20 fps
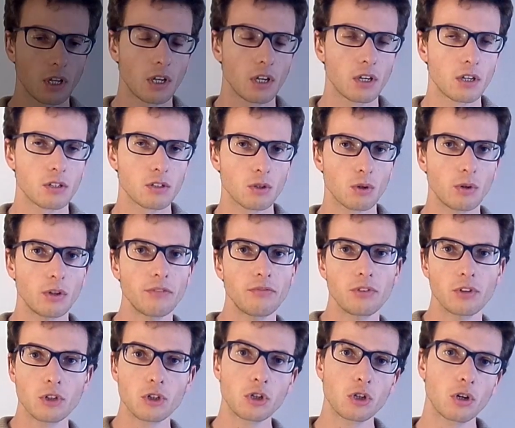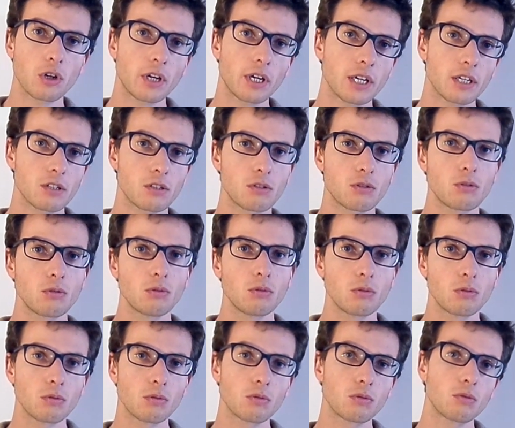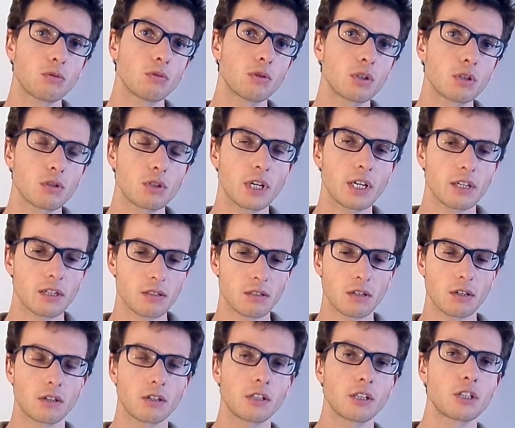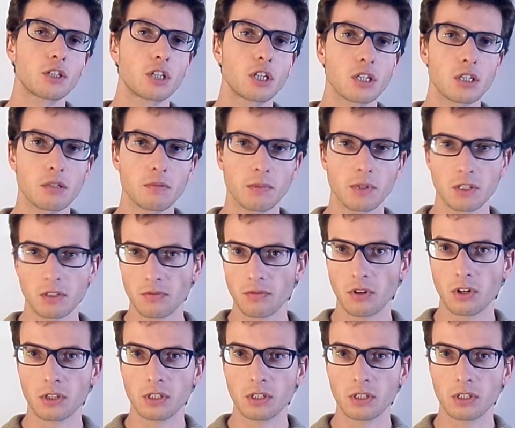So if your shock has two external adjustments for